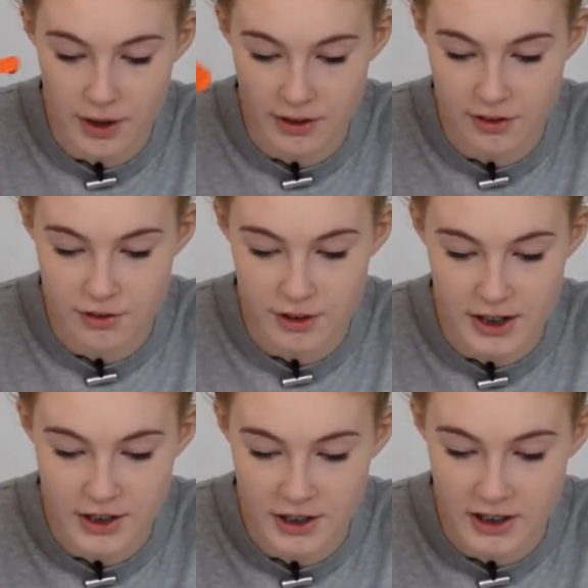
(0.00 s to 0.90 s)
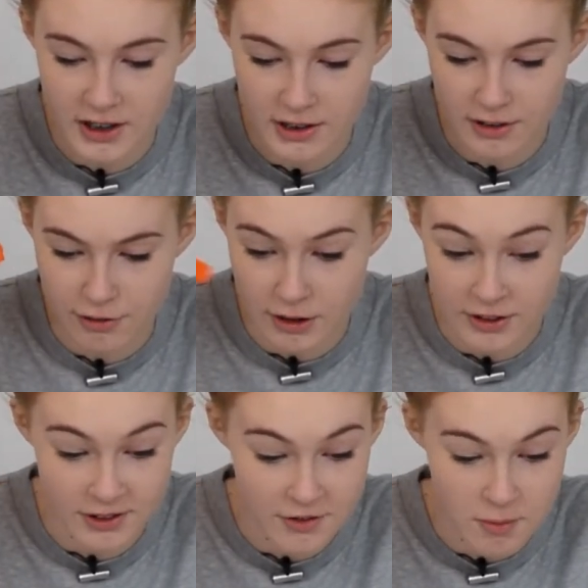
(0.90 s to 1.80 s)
and stretch
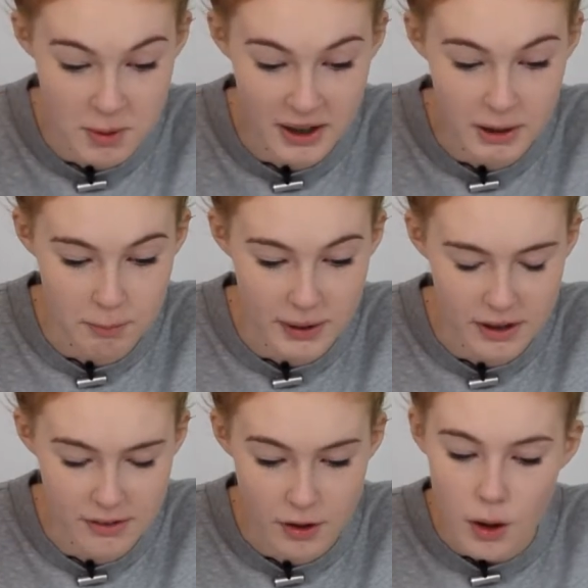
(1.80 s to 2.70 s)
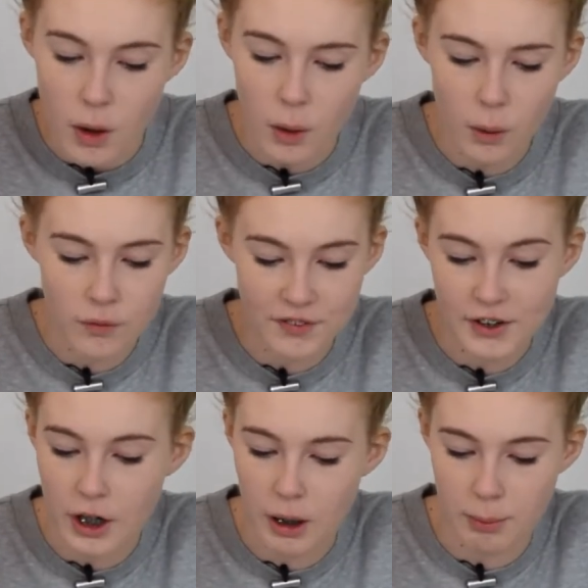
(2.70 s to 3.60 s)
the remaining piece over the
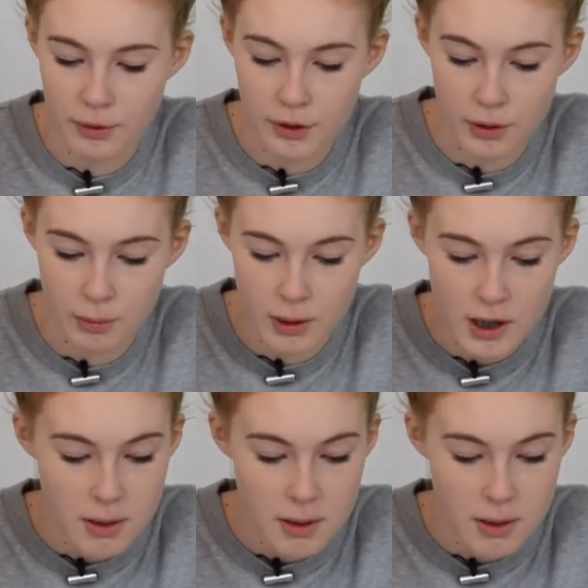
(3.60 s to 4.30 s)
cardboard hoop,